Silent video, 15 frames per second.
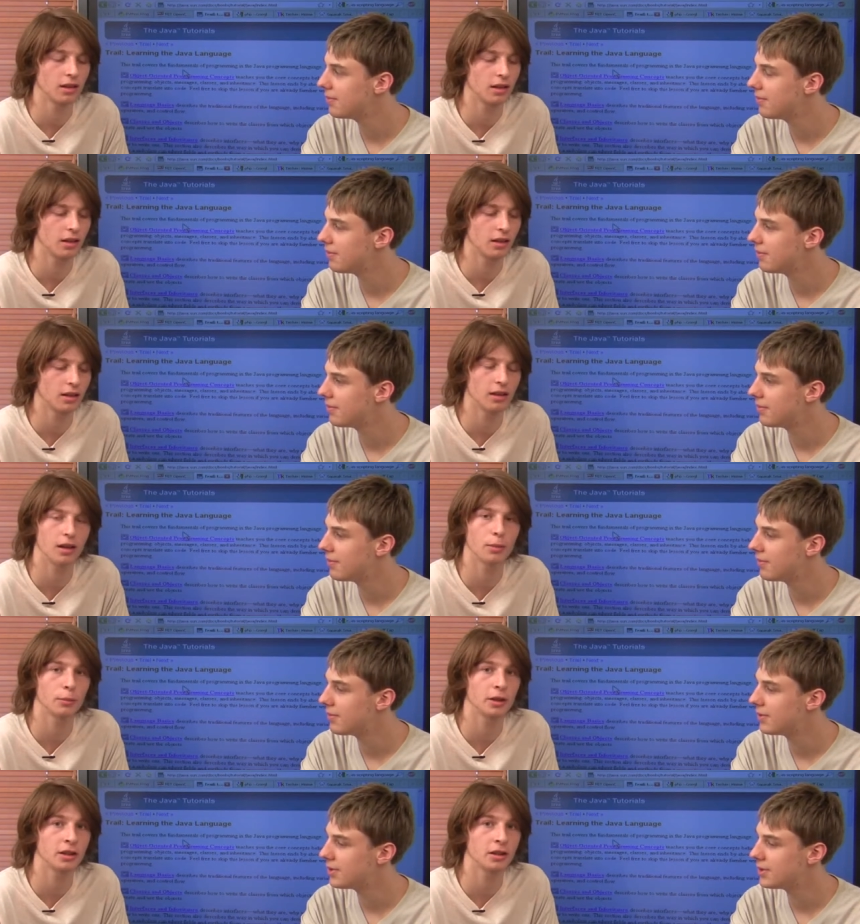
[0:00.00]

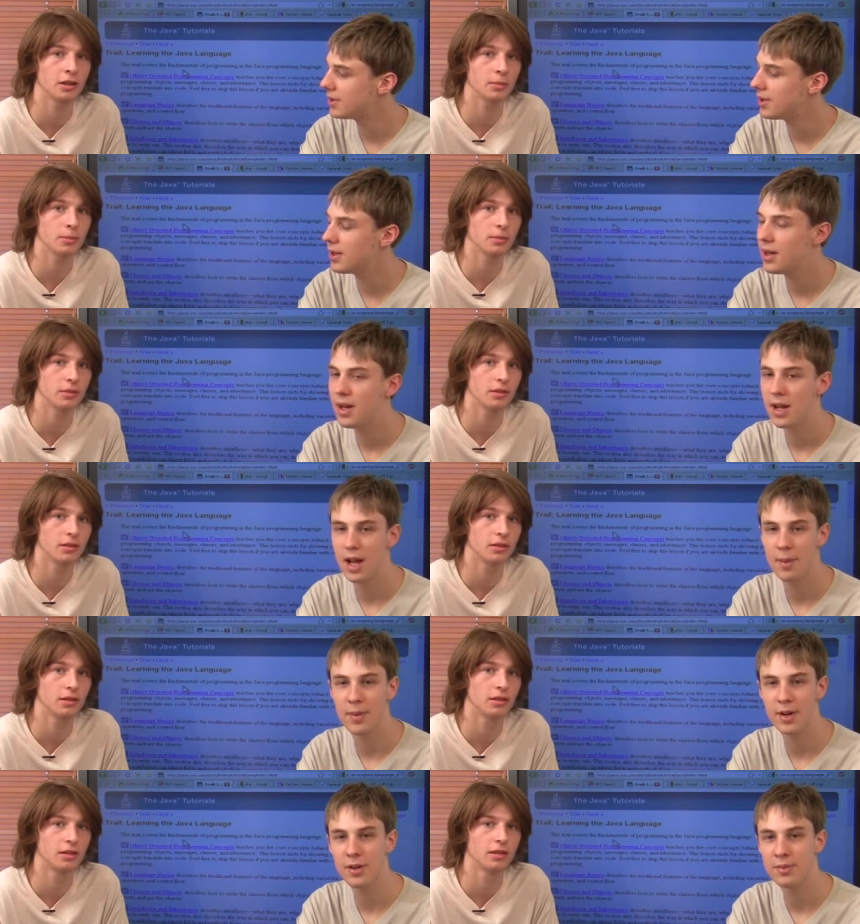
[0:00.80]
Speaker 1: I'm Reed Dame.
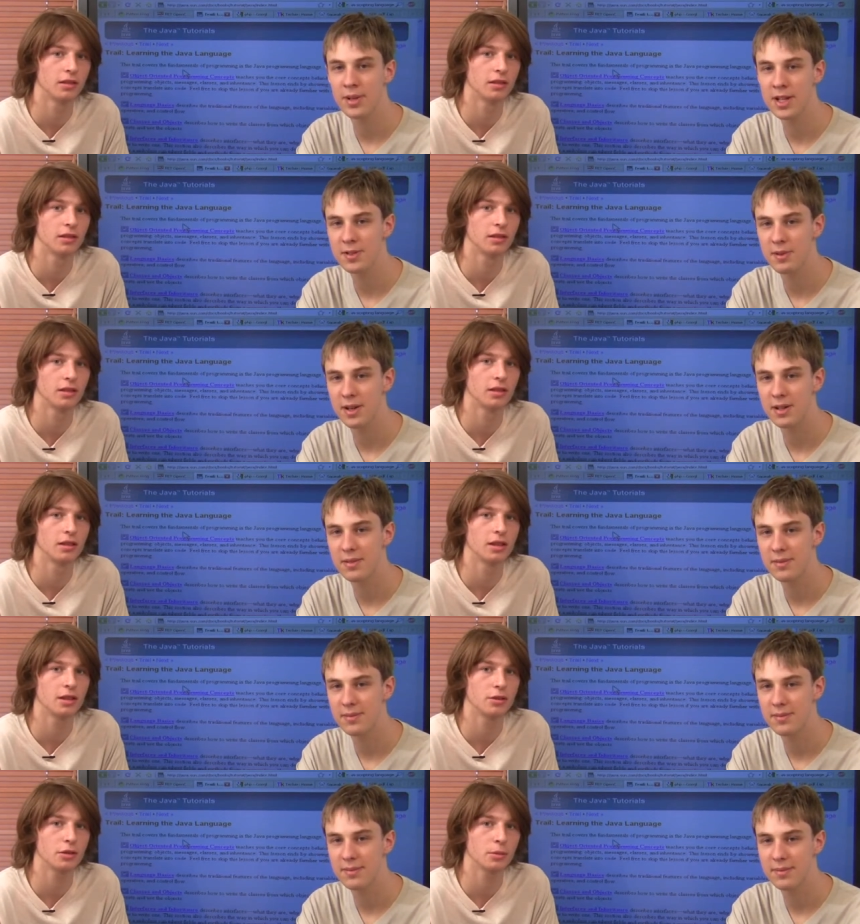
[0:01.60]
Speaker 2: And I'm Michael Plasmeier.
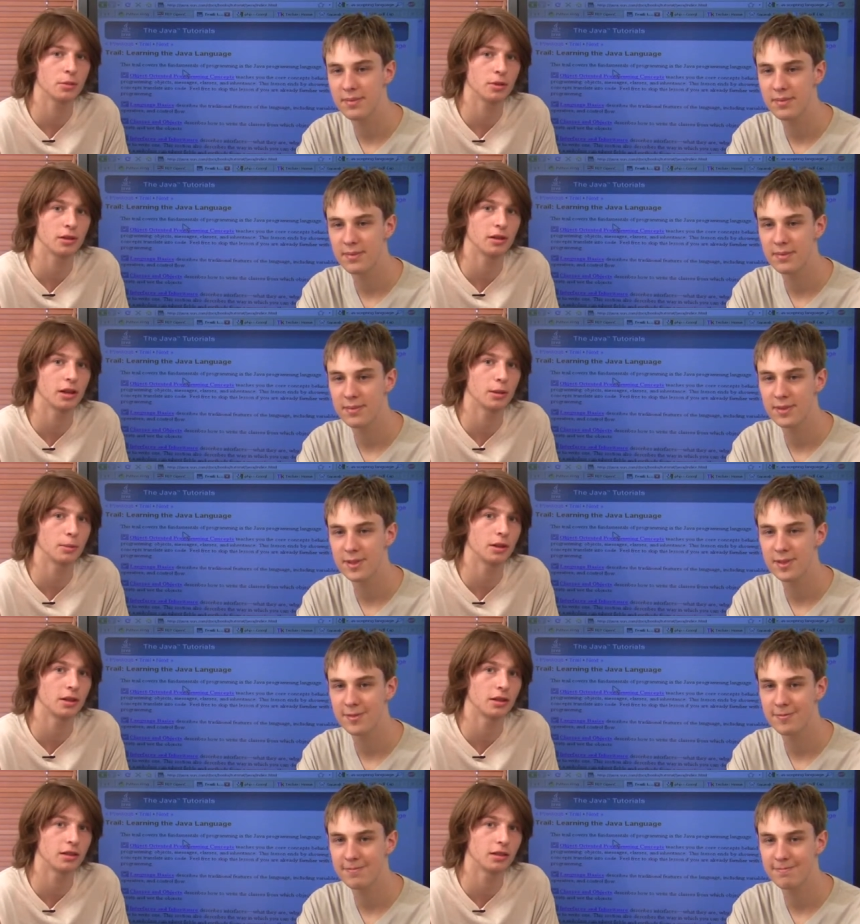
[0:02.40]
Speaker 1: Enjoy programming.